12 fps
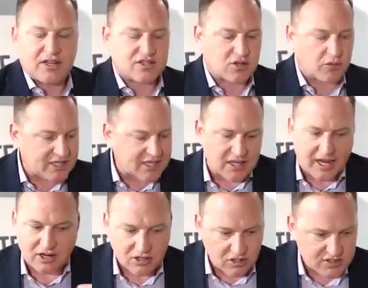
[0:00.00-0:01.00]
And so we did a lot
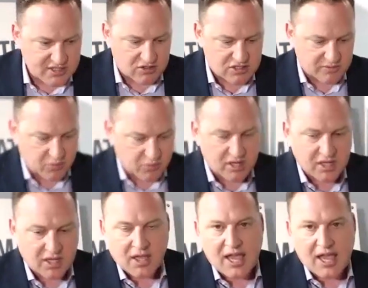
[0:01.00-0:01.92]
of close air support.